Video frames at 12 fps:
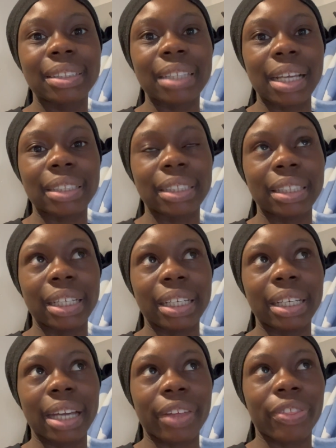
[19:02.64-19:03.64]

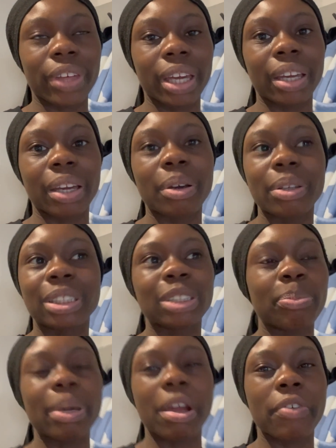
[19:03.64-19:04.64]
Saturday, I think.
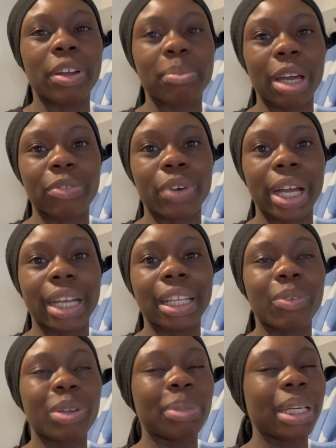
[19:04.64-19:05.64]
Submit everything by Friday,
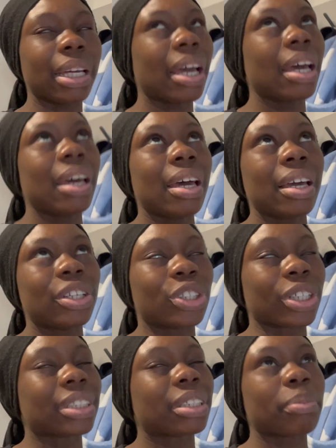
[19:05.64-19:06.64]
that would be
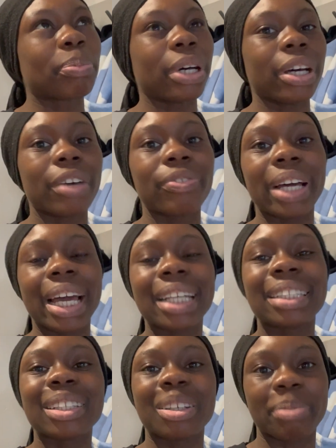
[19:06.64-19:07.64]
just
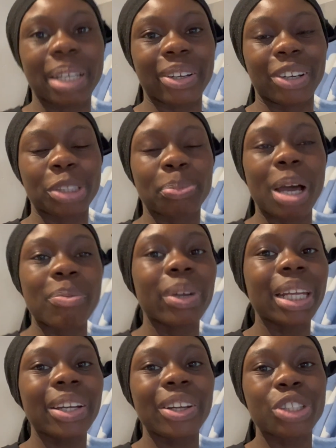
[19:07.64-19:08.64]
perfect. Oh my gosh. But I'm
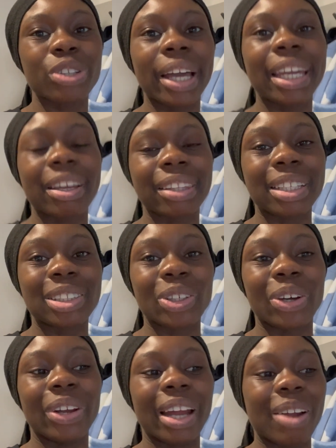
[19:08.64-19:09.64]
really gonna try and get things
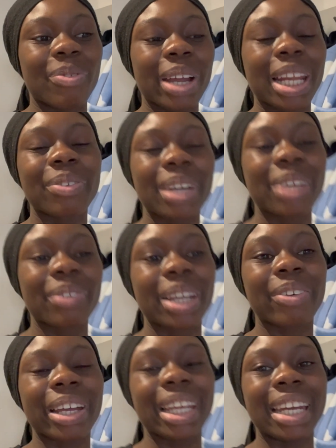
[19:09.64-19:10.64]
done. I really
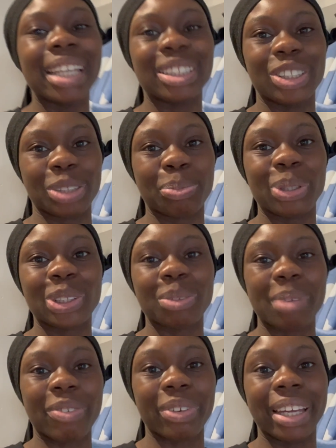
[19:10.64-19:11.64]
need to just put some
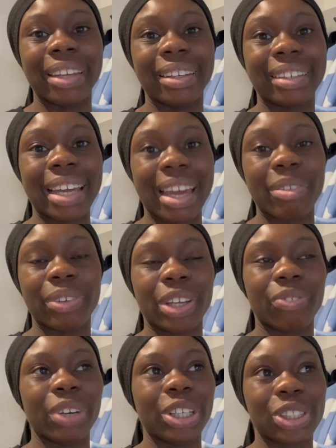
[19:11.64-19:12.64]
effort in and get everything
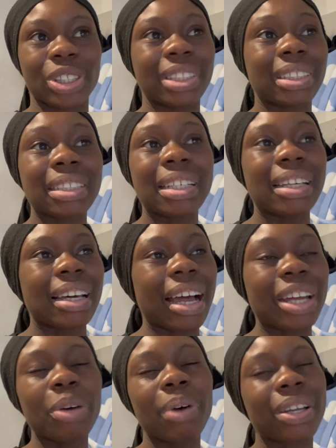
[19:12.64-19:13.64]
finished because I
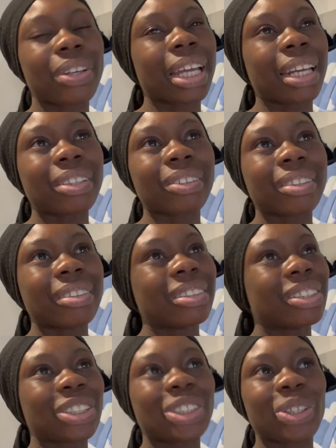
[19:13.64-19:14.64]
know I could get it done
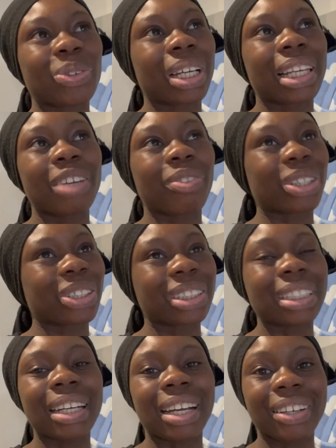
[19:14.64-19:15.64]
just so quickly if I just
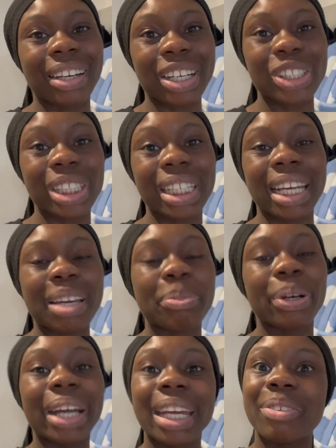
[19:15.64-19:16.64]
sat down and actually did it.
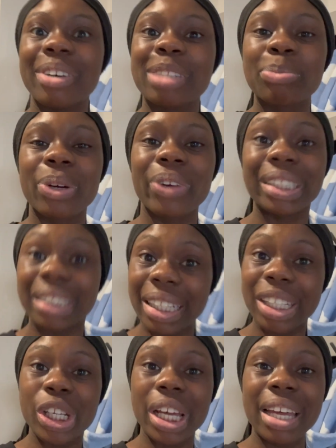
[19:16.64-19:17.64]
But anyways,
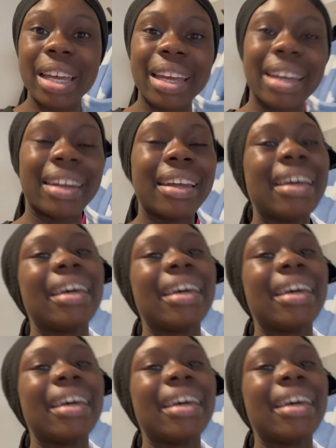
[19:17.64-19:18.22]
procrastination.